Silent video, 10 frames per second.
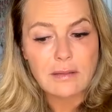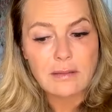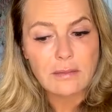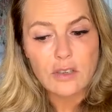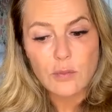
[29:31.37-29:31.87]

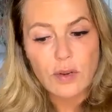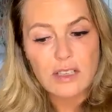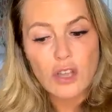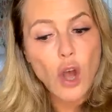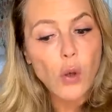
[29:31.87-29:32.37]
which brings the
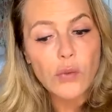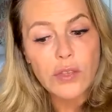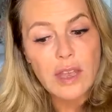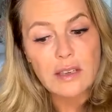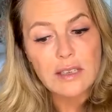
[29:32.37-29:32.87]
whole thing
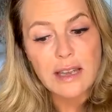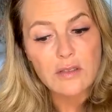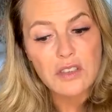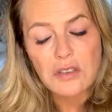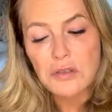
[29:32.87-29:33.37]

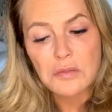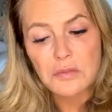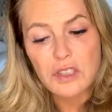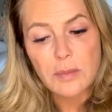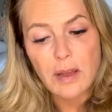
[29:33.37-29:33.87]
down to
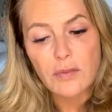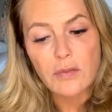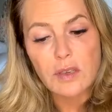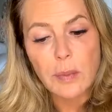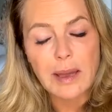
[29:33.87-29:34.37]
just about
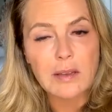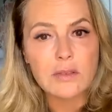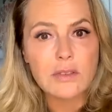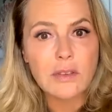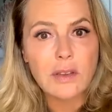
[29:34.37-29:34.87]

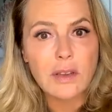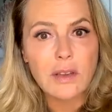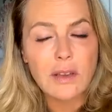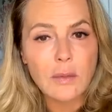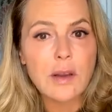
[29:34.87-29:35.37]
£50.
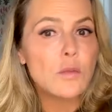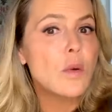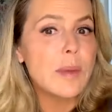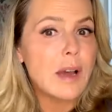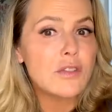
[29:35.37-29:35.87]
And it would
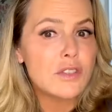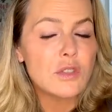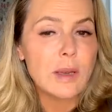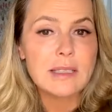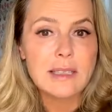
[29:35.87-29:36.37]
be
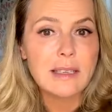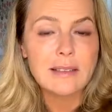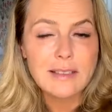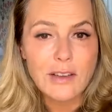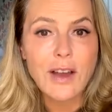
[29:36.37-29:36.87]
120.
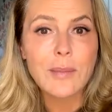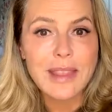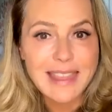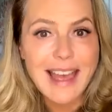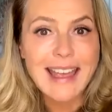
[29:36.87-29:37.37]
So, I
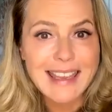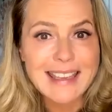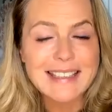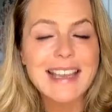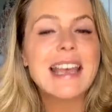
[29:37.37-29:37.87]
mean, that
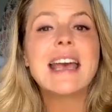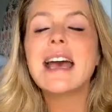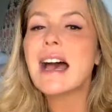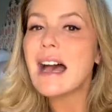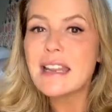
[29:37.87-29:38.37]
is,
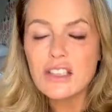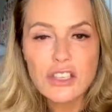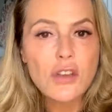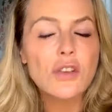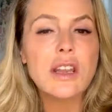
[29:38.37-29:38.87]
and it's
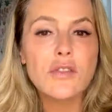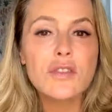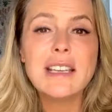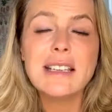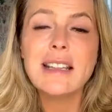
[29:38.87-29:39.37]
so good. If
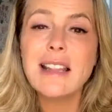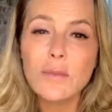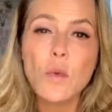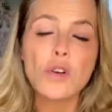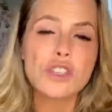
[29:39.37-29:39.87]
you
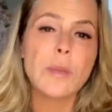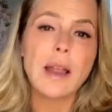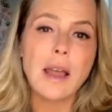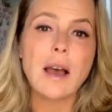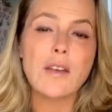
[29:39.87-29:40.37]
didn't watch
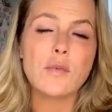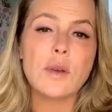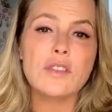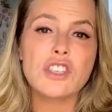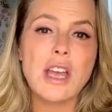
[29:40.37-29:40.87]
my live
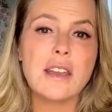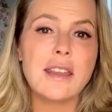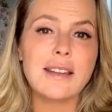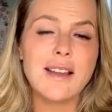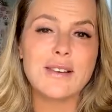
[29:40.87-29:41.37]
with
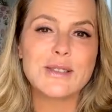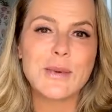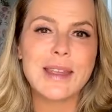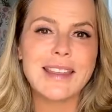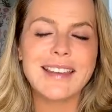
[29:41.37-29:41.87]
Jenny last
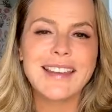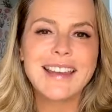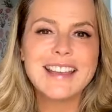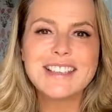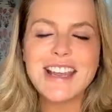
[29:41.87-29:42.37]
week,
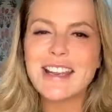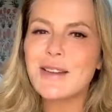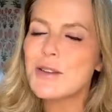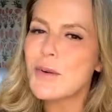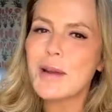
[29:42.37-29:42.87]

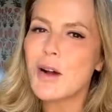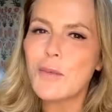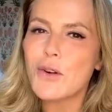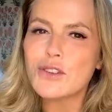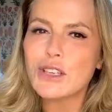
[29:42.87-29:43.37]
Jenny, you probably
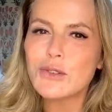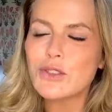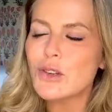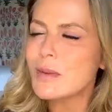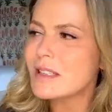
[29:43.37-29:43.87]
aren't watching. You're
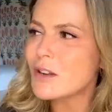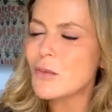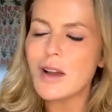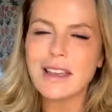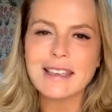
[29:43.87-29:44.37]
too busy. You're
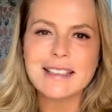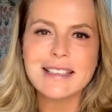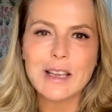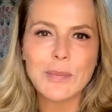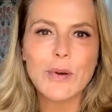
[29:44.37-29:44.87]
working in
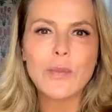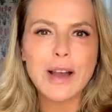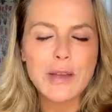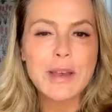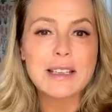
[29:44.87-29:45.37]
Singapore,
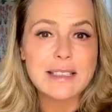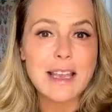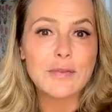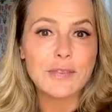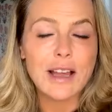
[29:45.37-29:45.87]
but I hope you had a
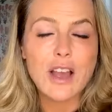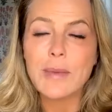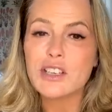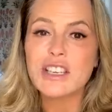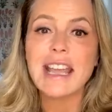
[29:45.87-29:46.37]
safe flight. I
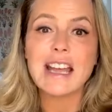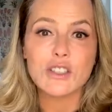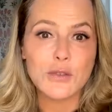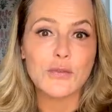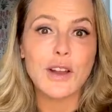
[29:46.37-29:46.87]
managed to
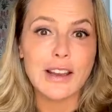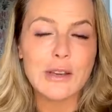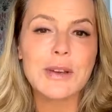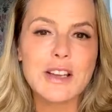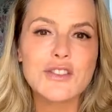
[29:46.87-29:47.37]
catch your flight.
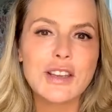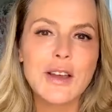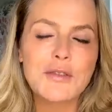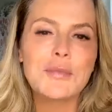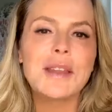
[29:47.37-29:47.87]
You were literally
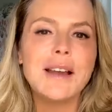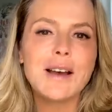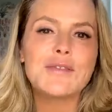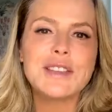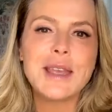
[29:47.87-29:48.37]
going from the
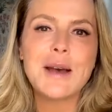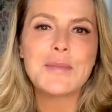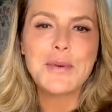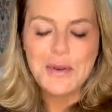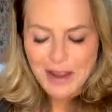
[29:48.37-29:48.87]
live to the
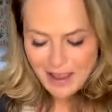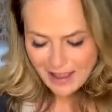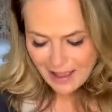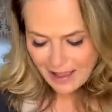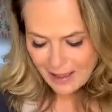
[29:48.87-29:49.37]
airport.
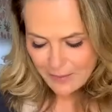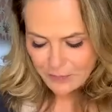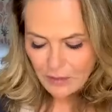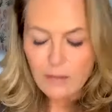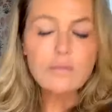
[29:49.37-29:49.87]

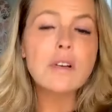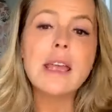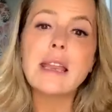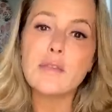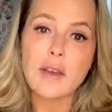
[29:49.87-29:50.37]

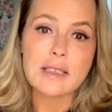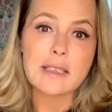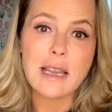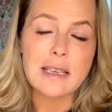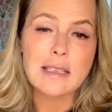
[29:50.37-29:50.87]
Really
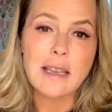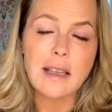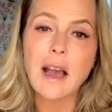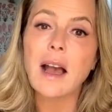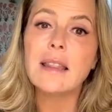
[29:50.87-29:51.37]

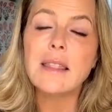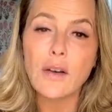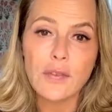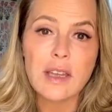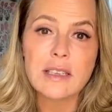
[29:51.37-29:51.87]
fascinating. I
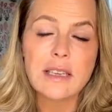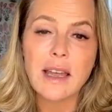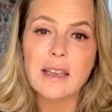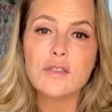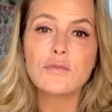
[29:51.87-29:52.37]
love it.
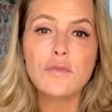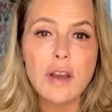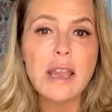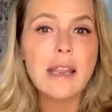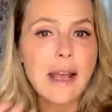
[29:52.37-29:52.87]
And it's
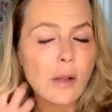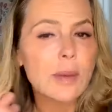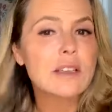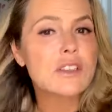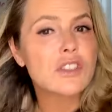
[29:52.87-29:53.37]
really
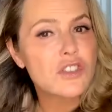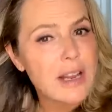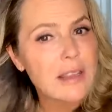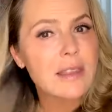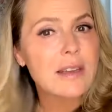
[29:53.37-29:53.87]
helping to
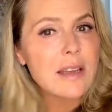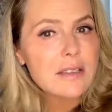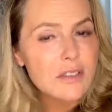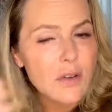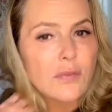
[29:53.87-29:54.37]
strengthen
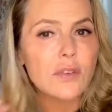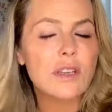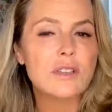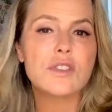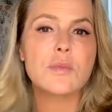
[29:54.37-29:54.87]
and soften
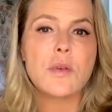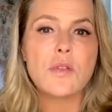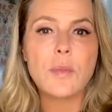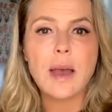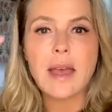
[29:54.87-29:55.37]
and
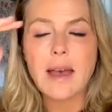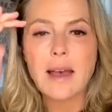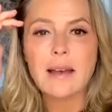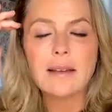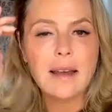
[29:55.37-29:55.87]
smooth my
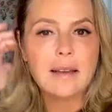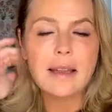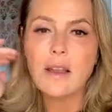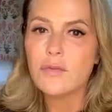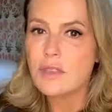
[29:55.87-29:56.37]
hair. And
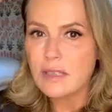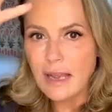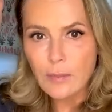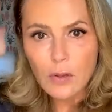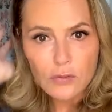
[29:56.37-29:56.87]
I love the
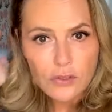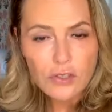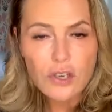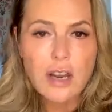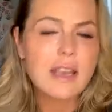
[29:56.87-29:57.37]
scalp
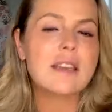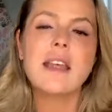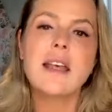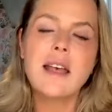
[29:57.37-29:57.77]
concentrate